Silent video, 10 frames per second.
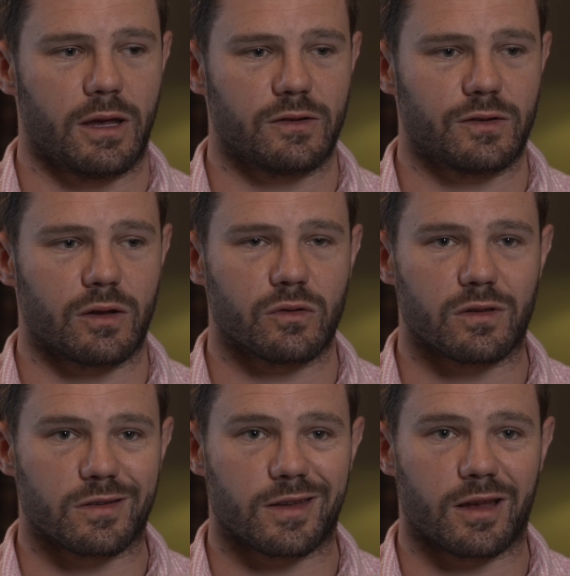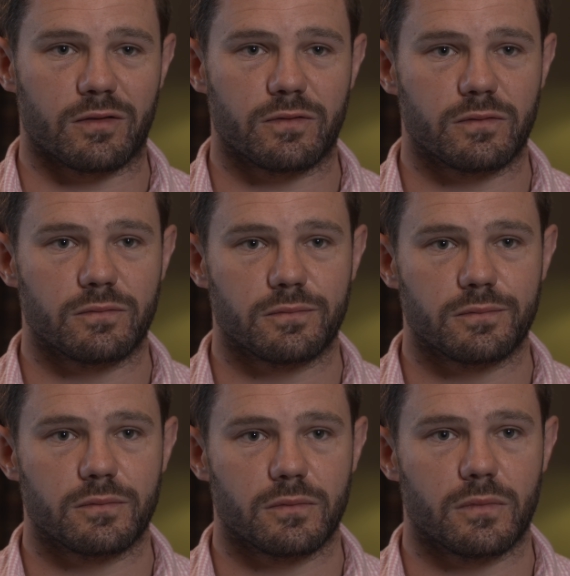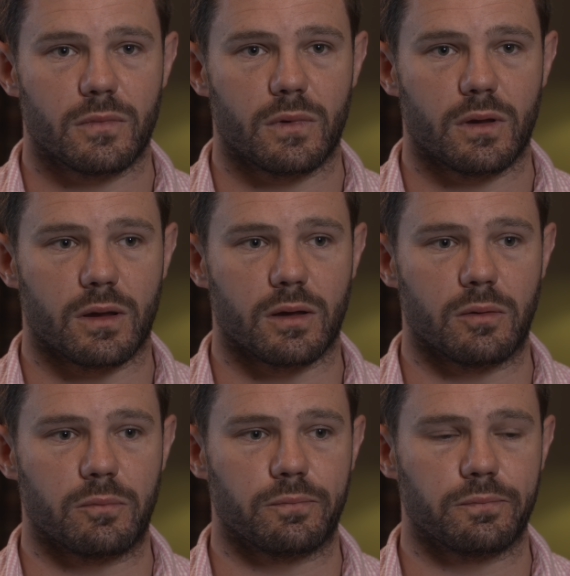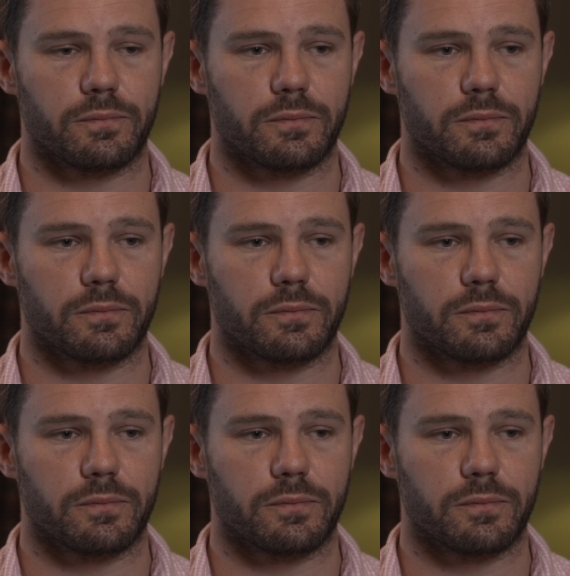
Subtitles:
It's down to the staff, and